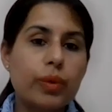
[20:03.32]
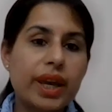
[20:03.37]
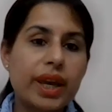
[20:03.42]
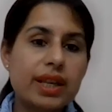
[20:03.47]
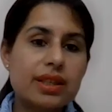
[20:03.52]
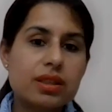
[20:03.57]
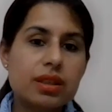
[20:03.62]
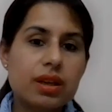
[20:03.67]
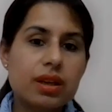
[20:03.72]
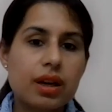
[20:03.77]

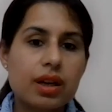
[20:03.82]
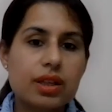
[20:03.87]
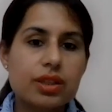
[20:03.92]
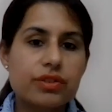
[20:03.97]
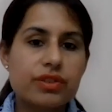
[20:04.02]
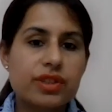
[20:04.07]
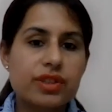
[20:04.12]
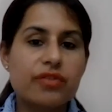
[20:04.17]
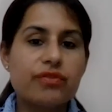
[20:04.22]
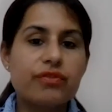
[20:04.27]
always
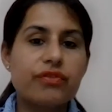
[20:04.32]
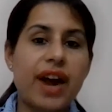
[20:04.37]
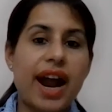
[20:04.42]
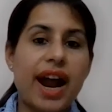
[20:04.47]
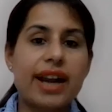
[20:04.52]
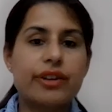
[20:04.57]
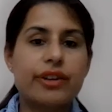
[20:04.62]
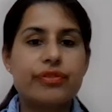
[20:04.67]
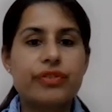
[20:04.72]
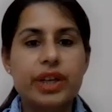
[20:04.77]
search some
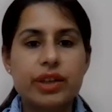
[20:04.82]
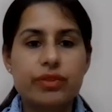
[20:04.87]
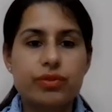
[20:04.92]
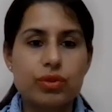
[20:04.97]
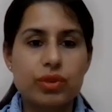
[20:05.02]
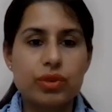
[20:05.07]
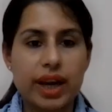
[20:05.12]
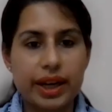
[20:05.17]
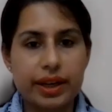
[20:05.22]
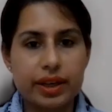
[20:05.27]
fat-free
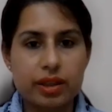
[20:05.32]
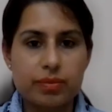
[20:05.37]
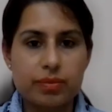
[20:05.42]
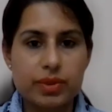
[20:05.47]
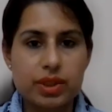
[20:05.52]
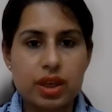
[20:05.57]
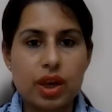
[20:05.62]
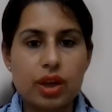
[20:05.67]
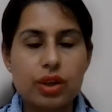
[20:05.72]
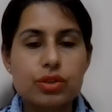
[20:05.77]
food
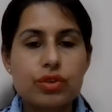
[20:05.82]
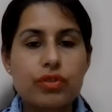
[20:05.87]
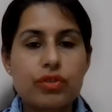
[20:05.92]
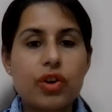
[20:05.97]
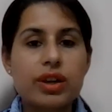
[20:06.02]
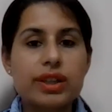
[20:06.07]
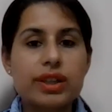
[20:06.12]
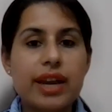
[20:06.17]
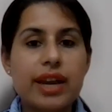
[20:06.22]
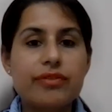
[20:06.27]
items. So
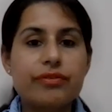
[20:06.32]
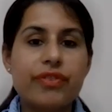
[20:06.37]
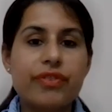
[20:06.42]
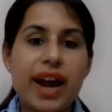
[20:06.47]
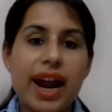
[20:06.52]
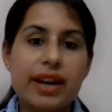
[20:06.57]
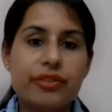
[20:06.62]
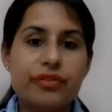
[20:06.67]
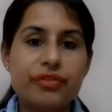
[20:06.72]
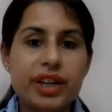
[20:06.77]
for them,
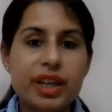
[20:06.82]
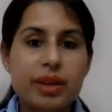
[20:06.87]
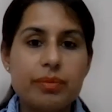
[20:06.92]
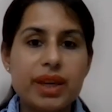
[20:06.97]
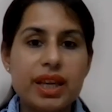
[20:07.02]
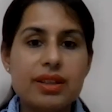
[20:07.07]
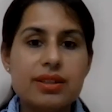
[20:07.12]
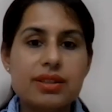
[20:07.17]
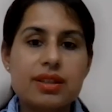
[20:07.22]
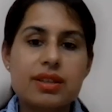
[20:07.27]
fat-free
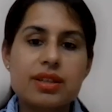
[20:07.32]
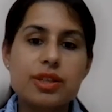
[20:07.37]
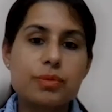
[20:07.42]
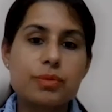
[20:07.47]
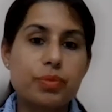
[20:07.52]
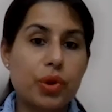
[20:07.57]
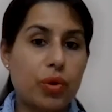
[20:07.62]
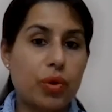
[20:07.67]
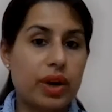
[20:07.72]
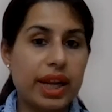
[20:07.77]
means it is
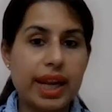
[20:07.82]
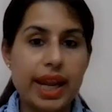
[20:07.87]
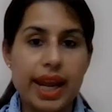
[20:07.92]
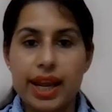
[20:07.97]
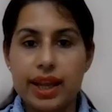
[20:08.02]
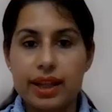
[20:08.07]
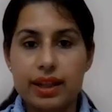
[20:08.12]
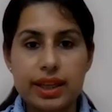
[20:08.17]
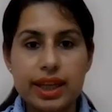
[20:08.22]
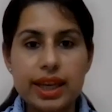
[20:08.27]
purely
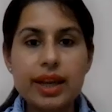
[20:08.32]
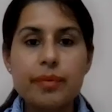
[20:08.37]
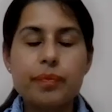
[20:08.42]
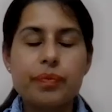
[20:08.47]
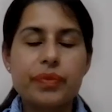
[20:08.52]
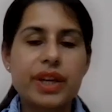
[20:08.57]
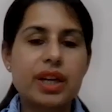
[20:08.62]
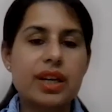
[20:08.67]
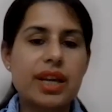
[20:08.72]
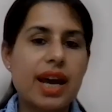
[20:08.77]
healthy.
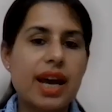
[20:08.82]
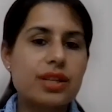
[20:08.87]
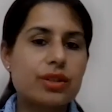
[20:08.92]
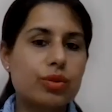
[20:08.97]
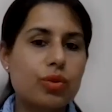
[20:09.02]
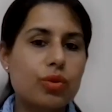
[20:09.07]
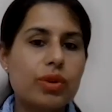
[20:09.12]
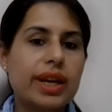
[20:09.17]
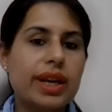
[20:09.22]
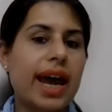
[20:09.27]
It has
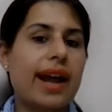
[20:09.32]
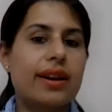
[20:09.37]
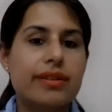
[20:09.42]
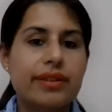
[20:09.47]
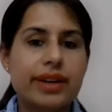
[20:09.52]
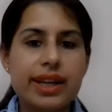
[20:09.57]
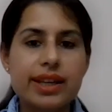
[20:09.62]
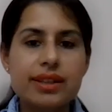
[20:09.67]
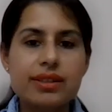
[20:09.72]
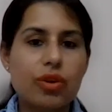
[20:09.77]
no
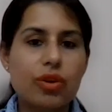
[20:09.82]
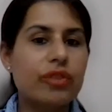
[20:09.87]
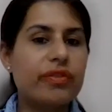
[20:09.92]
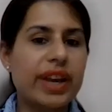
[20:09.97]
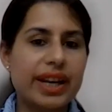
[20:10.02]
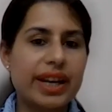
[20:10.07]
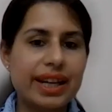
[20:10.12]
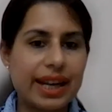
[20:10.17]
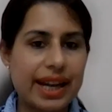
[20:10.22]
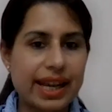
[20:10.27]
calories or
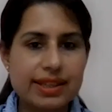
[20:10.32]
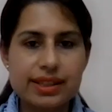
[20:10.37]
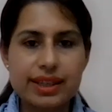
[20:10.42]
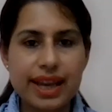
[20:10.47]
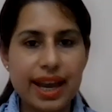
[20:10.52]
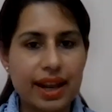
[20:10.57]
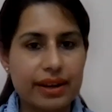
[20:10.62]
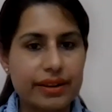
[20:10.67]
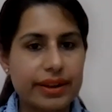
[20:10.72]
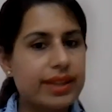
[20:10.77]
very less
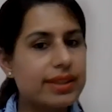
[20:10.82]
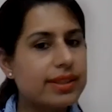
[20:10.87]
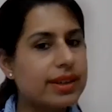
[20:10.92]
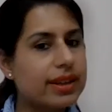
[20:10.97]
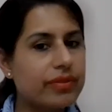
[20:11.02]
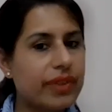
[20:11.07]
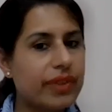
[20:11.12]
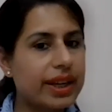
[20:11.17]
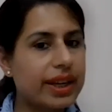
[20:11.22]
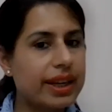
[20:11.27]
calories
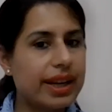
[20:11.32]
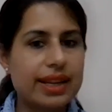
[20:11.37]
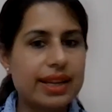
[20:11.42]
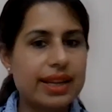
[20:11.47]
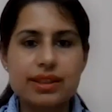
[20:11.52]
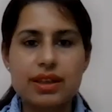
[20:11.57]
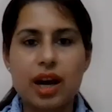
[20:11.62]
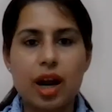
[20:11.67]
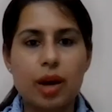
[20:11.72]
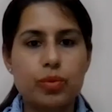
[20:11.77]
and very
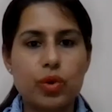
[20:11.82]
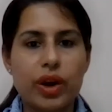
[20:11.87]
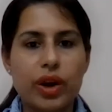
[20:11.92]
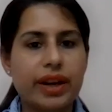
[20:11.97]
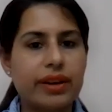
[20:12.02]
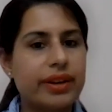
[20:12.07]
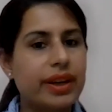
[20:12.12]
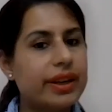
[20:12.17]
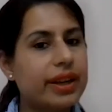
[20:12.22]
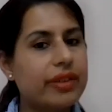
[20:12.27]
less
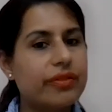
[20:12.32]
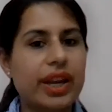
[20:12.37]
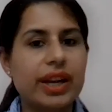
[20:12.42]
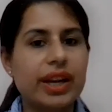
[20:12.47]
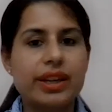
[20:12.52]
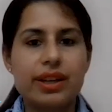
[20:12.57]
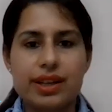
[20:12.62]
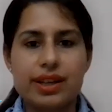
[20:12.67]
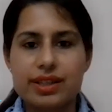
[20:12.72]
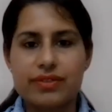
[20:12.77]
carbohydrate and
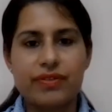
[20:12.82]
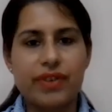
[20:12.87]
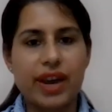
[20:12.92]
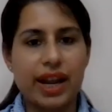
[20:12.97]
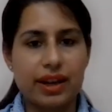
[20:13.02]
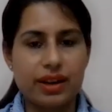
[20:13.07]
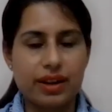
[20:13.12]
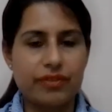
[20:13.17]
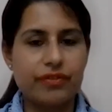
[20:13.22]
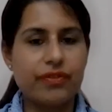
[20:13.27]
very less
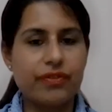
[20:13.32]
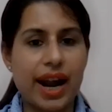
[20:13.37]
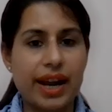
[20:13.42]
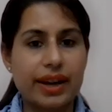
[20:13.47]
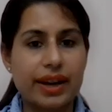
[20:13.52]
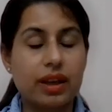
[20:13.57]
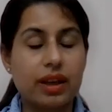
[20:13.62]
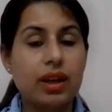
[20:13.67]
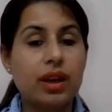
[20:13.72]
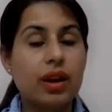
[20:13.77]

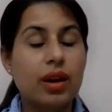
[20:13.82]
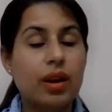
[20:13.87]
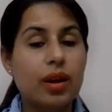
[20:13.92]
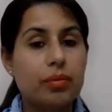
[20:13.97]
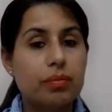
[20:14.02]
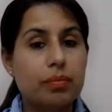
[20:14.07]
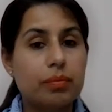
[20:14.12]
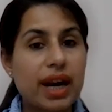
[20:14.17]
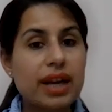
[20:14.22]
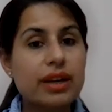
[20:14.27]
fat.
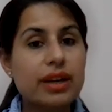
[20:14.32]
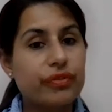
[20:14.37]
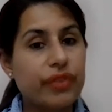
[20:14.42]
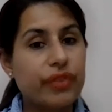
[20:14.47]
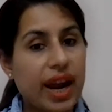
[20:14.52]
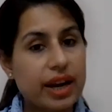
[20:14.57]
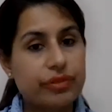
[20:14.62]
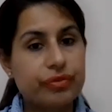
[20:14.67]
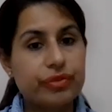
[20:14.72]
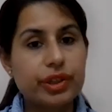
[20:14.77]
But
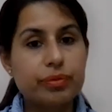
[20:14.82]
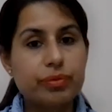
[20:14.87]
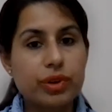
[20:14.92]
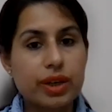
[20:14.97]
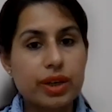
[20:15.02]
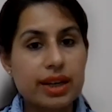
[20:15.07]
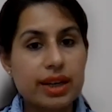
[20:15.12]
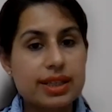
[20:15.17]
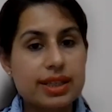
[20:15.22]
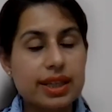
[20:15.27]
fat-free
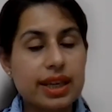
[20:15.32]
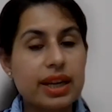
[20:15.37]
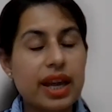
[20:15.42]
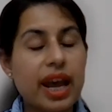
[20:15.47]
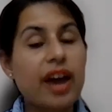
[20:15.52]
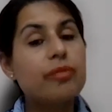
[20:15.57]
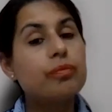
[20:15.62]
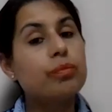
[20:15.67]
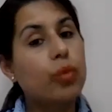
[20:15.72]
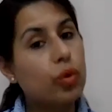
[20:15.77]
products can
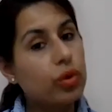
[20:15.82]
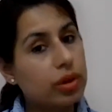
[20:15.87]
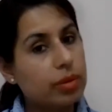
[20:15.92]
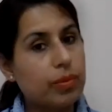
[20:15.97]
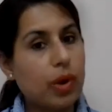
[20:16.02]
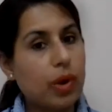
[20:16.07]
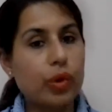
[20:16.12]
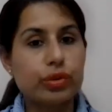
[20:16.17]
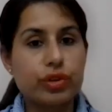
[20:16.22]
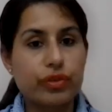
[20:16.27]
have more
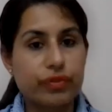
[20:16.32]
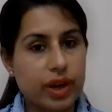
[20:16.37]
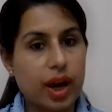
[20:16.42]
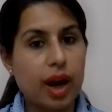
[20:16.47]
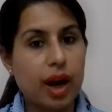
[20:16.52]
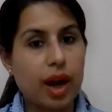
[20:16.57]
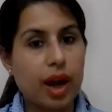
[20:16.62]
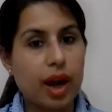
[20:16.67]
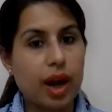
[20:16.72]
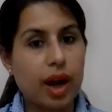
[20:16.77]
amount of
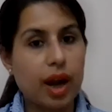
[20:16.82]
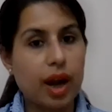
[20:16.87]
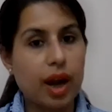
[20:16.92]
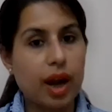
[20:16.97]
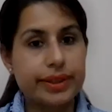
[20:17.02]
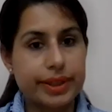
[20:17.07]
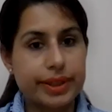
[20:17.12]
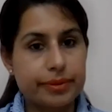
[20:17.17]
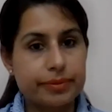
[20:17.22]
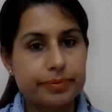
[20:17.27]

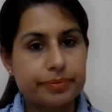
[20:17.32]
carbohydrate